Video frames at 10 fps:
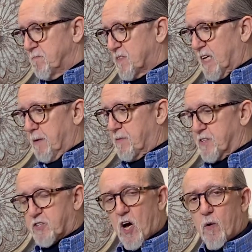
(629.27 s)
keep
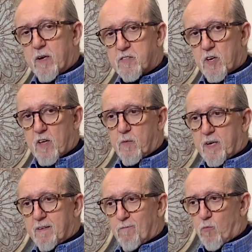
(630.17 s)
this going so that we
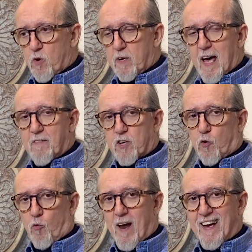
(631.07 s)
can really have a
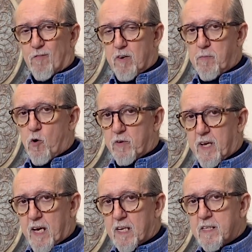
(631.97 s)
great remote
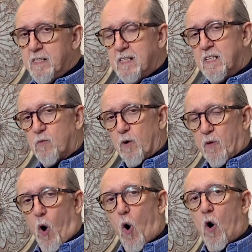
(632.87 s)
kit
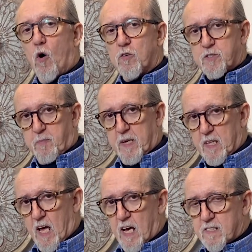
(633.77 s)
with all speed
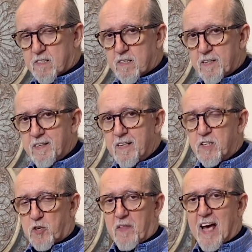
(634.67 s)
lights.
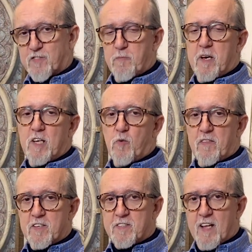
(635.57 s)
So thanks for being with
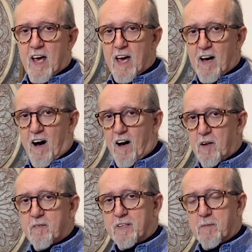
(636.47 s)
us today
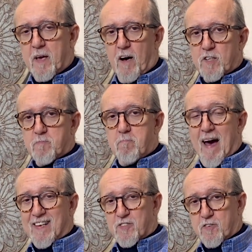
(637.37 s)
on Tim Kelly's
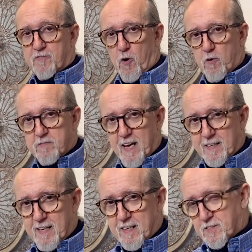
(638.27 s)
Master Photo
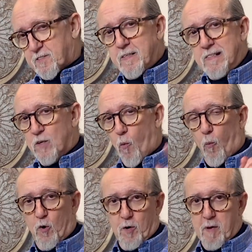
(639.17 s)
Techniques.
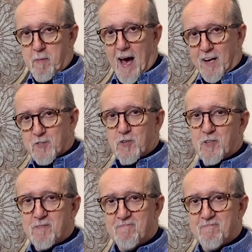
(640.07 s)
We'll be back soon.